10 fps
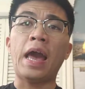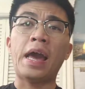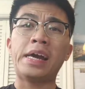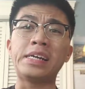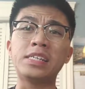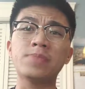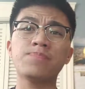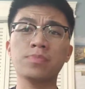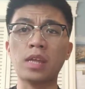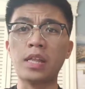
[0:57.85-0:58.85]
and
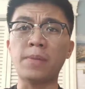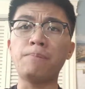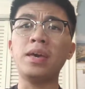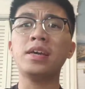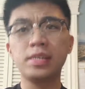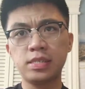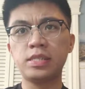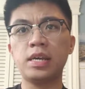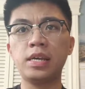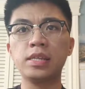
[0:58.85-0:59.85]
the
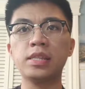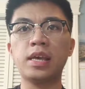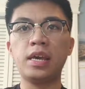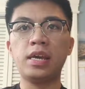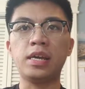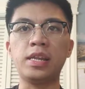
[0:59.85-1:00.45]
biggest thing they